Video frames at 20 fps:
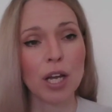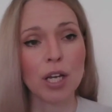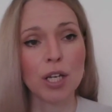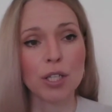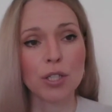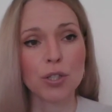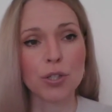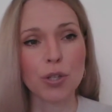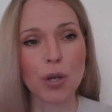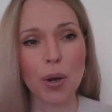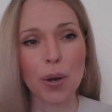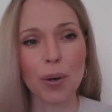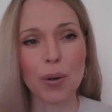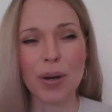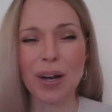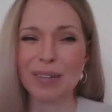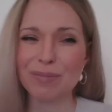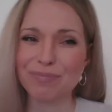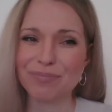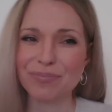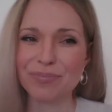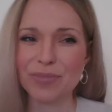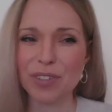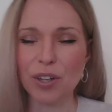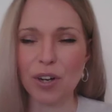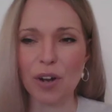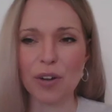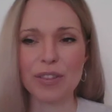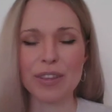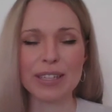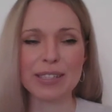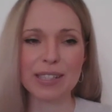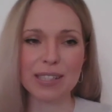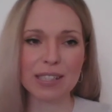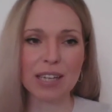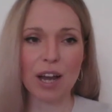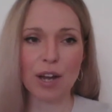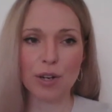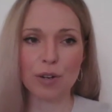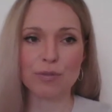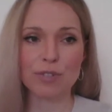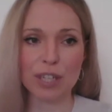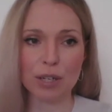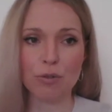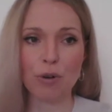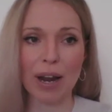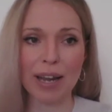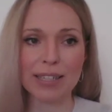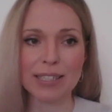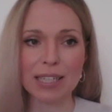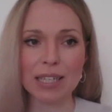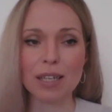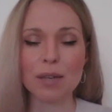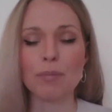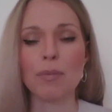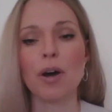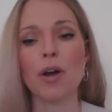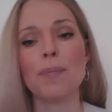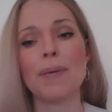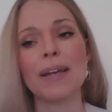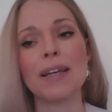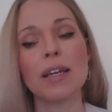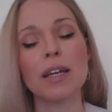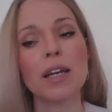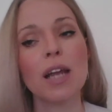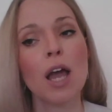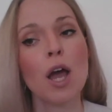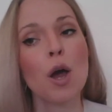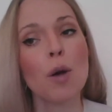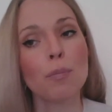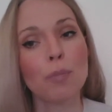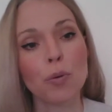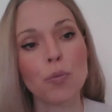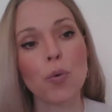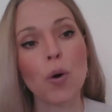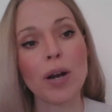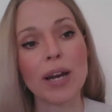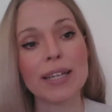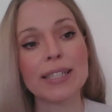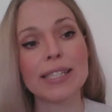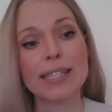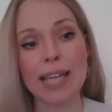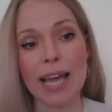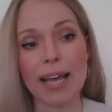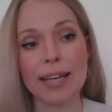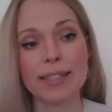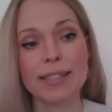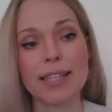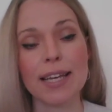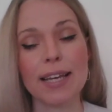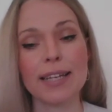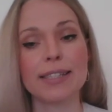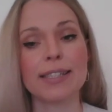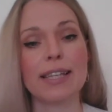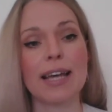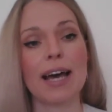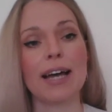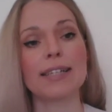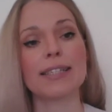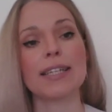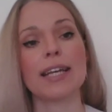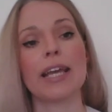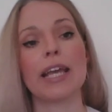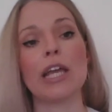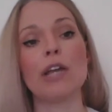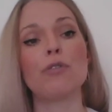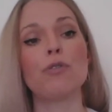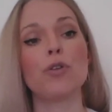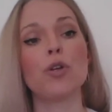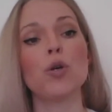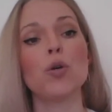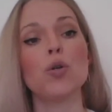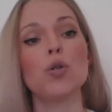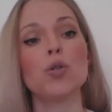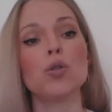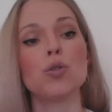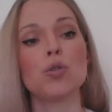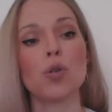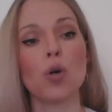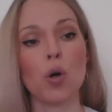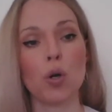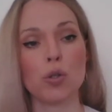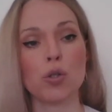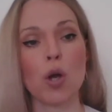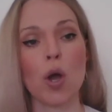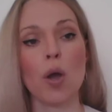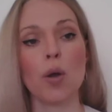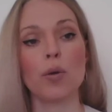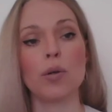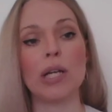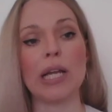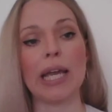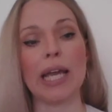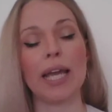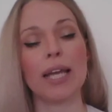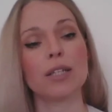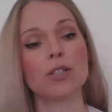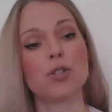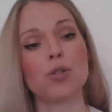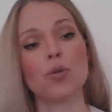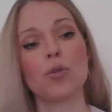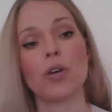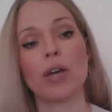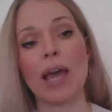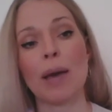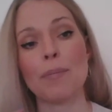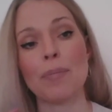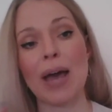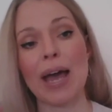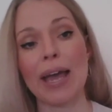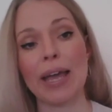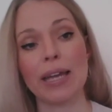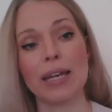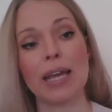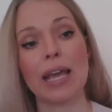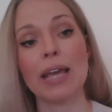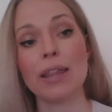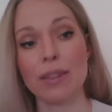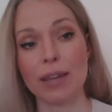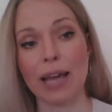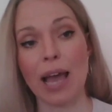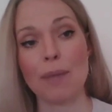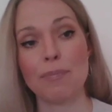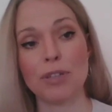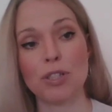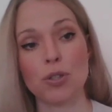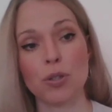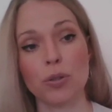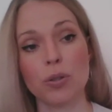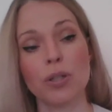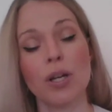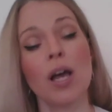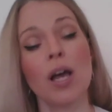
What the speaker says: So, this is kind of degrading in my opinion, but what it says is that if you not only do the campaign in the capital,